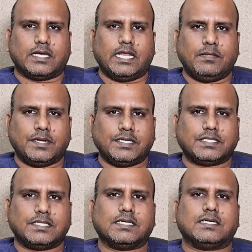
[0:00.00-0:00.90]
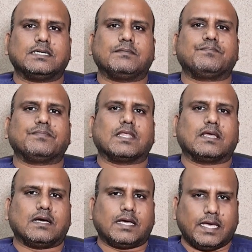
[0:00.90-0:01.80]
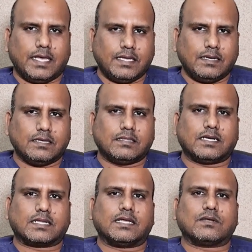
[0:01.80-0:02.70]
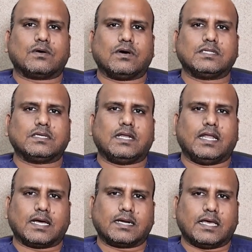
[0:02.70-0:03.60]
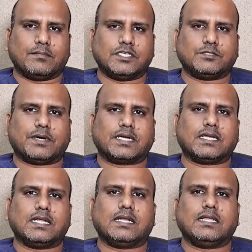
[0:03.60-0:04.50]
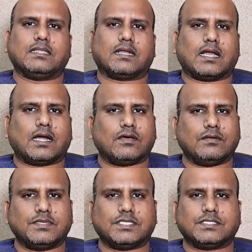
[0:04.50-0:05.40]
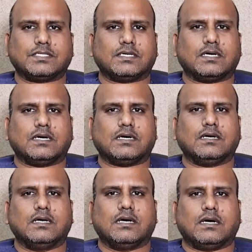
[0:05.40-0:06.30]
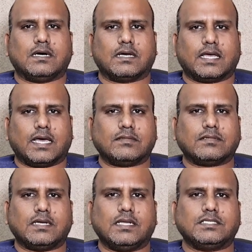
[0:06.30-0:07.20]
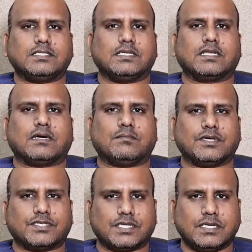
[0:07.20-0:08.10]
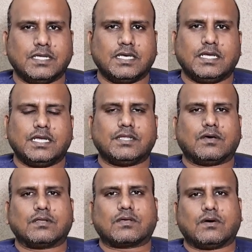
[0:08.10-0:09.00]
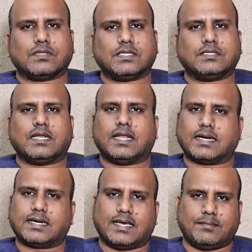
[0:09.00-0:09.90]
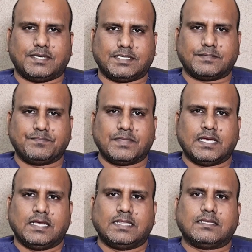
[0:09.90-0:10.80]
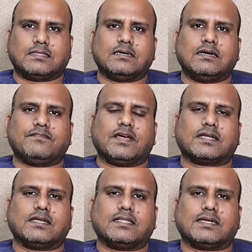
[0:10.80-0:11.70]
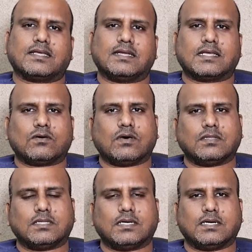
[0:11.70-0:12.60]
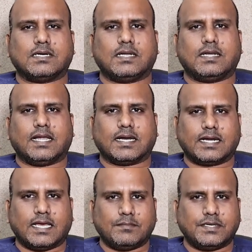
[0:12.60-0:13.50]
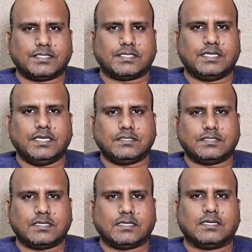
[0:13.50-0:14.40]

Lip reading: elements in the air that can cause lung damage, particularly the radon, which is a gas released in combustion, it all causes lung damage. The third factor that can cause lung damage is